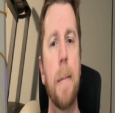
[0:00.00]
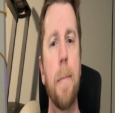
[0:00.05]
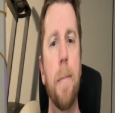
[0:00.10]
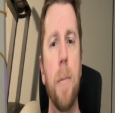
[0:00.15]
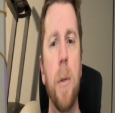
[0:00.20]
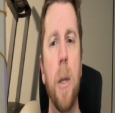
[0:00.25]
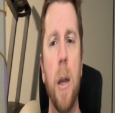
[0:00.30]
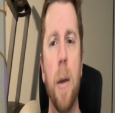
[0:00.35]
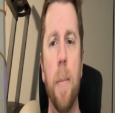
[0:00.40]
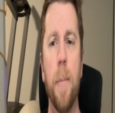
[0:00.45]

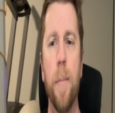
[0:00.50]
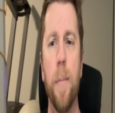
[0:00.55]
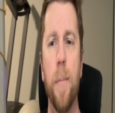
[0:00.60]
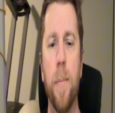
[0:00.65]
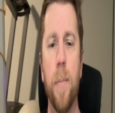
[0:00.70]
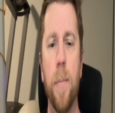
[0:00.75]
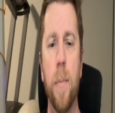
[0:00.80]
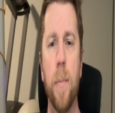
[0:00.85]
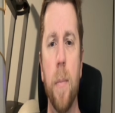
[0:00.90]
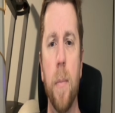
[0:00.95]
Yeah.
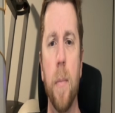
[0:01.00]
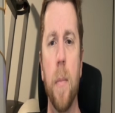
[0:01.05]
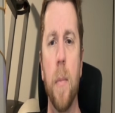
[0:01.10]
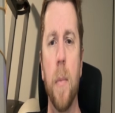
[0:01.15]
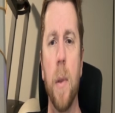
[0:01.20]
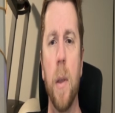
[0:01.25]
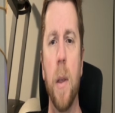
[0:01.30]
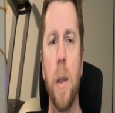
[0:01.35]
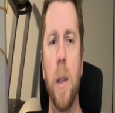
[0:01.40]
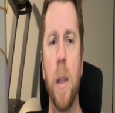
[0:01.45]

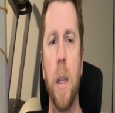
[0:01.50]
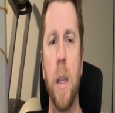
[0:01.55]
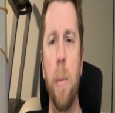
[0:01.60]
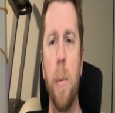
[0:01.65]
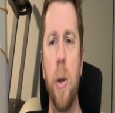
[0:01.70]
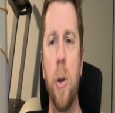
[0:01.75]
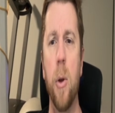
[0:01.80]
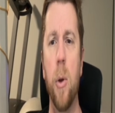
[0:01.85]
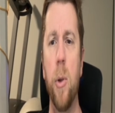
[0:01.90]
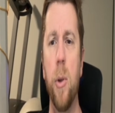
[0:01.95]
Let
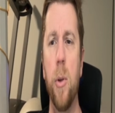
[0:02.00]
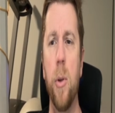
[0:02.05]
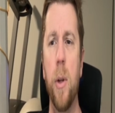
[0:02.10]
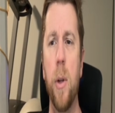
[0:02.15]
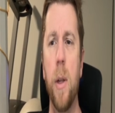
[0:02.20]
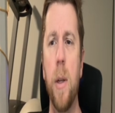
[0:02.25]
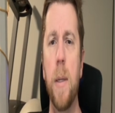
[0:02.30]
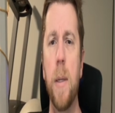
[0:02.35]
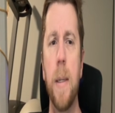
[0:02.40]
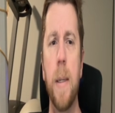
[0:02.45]
me know how you
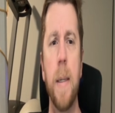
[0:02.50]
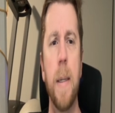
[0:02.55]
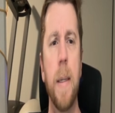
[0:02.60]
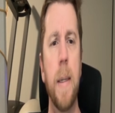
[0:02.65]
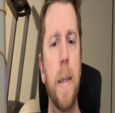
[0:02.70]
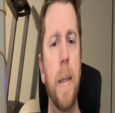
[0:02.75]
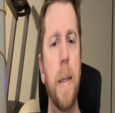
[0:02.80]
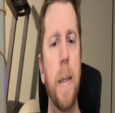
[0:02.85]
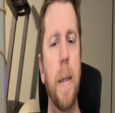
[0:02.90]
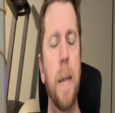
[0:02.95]
did
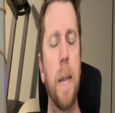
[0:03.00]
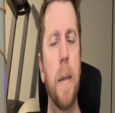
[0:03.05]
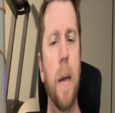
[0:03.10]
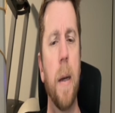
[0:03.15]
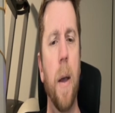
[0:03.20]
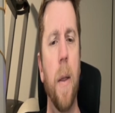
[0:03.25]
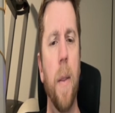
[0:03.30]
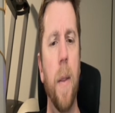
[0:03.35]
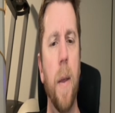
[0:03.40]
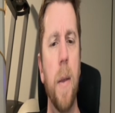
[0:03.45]

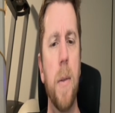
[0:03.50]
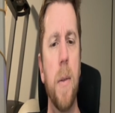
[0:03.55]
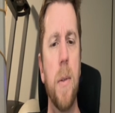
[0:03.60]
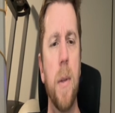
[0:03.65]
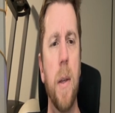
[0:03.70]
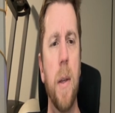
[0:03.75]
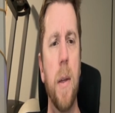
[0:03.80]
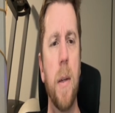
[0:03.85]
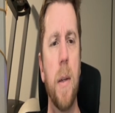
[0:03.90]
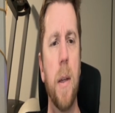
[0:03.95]
on this,
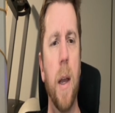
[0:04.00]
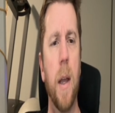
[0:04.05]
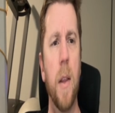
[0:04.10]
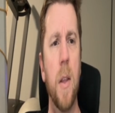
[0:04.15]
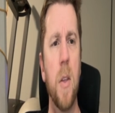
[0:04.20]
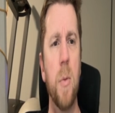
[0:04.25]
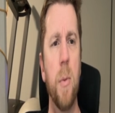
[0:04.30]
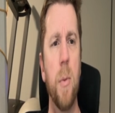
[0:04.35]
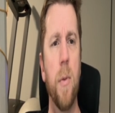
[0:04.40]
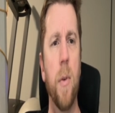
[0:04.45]
and
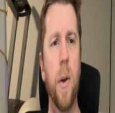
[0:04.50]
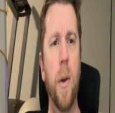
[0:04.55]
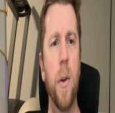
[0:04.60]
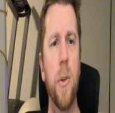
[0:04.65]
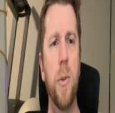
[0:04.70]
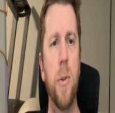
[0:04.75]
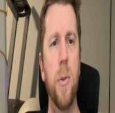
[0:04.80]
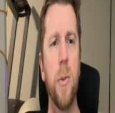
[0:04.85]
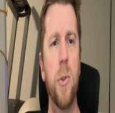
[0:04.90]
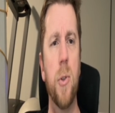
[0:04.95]
let's move on
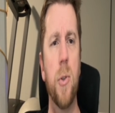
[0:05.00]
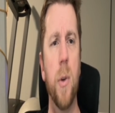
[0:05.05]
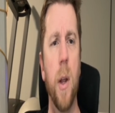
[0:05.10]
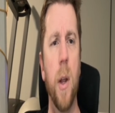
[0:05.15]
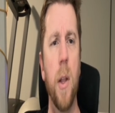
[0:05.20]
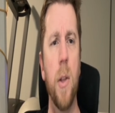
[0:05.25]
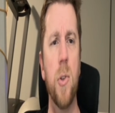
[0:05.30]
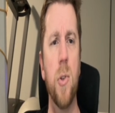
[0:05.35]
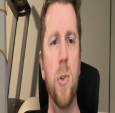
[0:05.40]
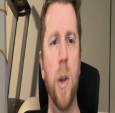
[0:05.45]
to
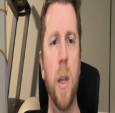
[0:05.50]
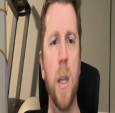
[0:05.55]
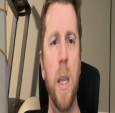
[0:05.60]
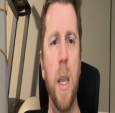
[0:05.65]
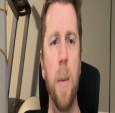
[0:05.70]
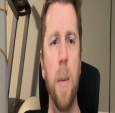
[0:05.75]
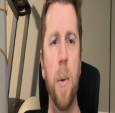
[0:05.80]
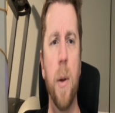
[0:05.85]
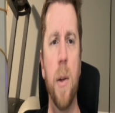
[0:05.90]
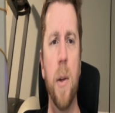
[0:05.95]
strands. Try and
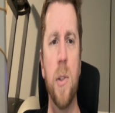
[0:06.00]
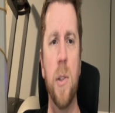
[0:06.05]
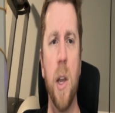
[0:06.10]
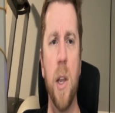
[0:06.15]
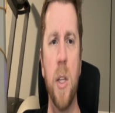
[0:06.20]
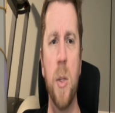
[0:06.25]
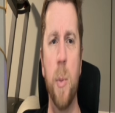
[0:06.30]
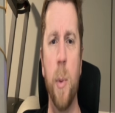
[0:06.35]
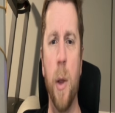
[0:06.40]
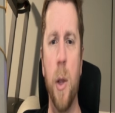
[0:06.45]
keep it as tight
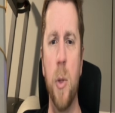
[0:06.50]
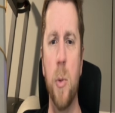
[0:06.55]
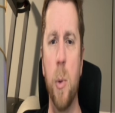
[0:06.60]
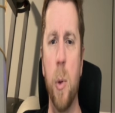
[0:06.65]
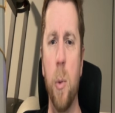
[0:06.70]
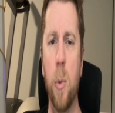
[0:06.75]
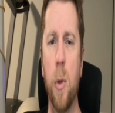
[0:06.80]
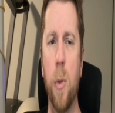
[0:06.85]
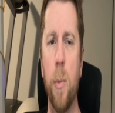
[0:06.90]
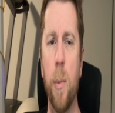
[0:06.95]
as
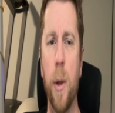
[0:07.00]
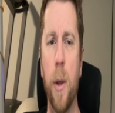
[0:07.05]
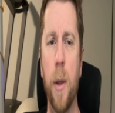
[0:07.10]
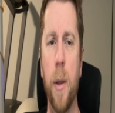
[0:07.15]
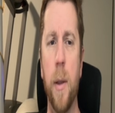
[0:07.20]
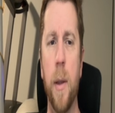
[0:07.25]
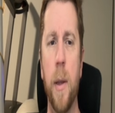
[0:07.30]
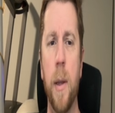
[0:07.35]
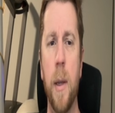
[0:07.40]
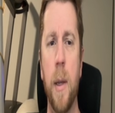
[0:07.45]
possible with
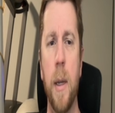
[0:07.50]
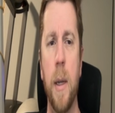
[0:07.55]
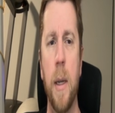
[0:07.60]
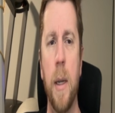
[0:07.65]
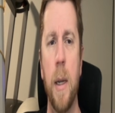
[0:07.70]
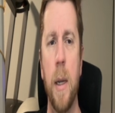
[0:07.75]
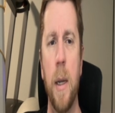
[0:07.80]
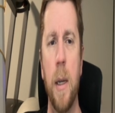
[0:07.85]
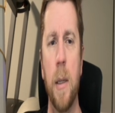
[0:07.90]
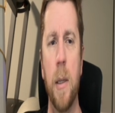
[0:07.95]
my
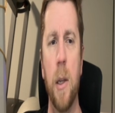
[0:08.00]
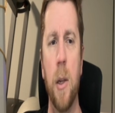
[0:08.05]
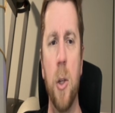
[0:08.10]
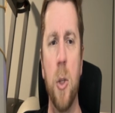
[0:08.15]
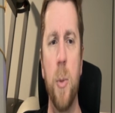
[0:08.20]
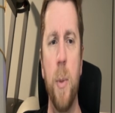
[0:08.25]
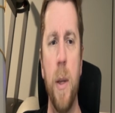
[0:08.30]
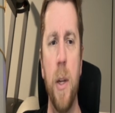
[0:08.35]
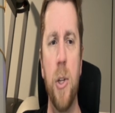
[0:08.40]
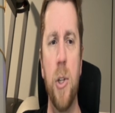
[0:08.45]
little
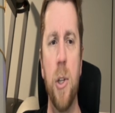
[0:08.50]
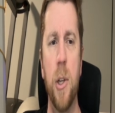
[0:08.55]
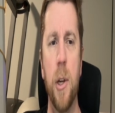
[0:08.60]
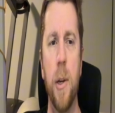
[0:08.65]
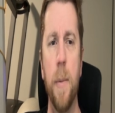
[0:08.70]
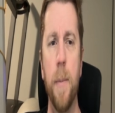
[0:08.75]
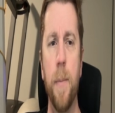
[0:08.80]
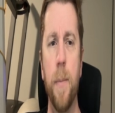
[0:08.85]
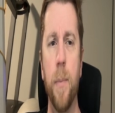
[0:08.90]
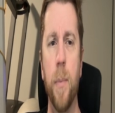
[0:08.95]
speech
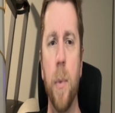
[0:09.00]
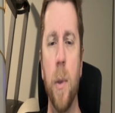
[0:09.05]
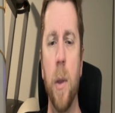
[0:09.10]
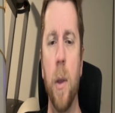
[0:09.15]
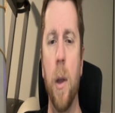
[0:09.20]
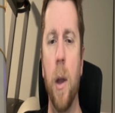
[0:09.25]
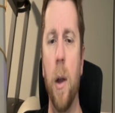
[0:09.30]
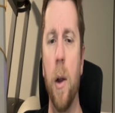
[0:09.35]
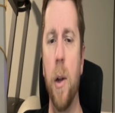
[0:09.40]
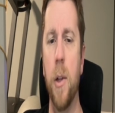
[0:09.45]
there.
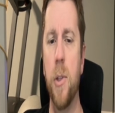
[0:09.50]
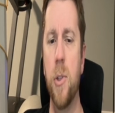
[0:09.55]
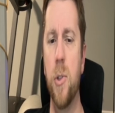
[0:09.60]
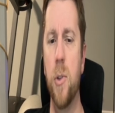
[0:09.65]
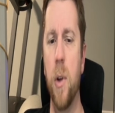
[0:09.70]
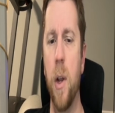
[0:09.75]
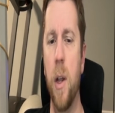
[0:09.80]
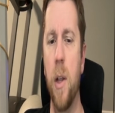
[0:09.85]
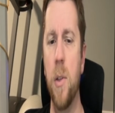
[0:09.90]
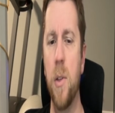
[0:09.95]
All right,
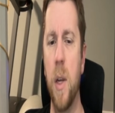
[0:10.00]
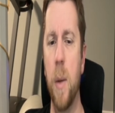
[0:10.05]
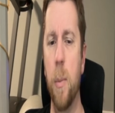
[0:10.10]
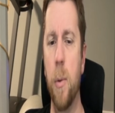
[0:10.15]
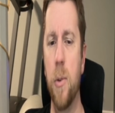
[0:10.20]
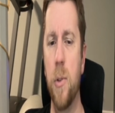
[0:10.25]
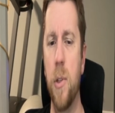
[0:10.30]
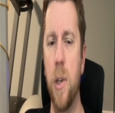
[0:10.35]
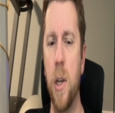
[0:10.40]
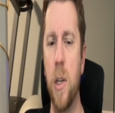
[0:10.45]
Strands,
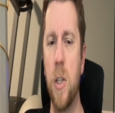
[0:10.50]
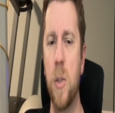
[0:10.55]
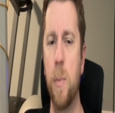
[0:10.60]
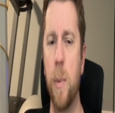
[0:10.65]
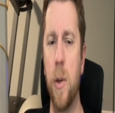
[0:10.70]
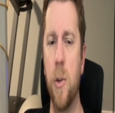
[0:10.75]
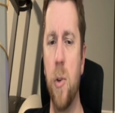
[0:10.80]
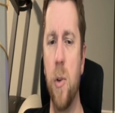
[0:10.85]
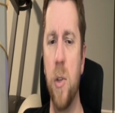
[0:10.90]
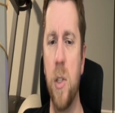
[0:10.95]
April 6th
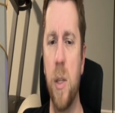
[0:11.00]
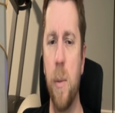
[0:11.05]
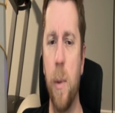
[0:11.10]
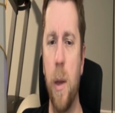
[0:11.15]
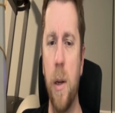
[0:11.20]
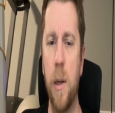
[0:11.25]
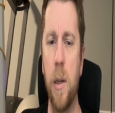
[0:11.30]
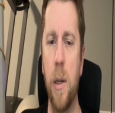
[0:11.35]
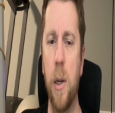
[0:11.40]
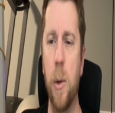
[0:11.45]
by Tracy
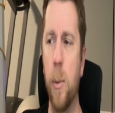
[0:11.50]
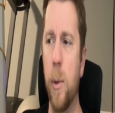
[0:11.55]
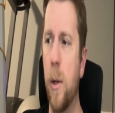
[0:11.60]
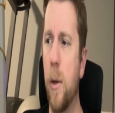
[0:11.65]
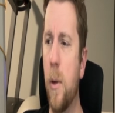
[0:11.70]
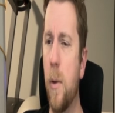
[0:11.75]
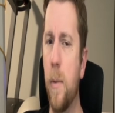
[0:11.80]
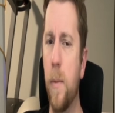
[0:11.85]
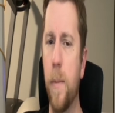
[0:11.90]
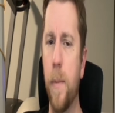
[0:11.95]
Bennett. Here we
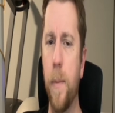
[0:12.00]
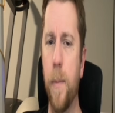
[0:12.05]
go.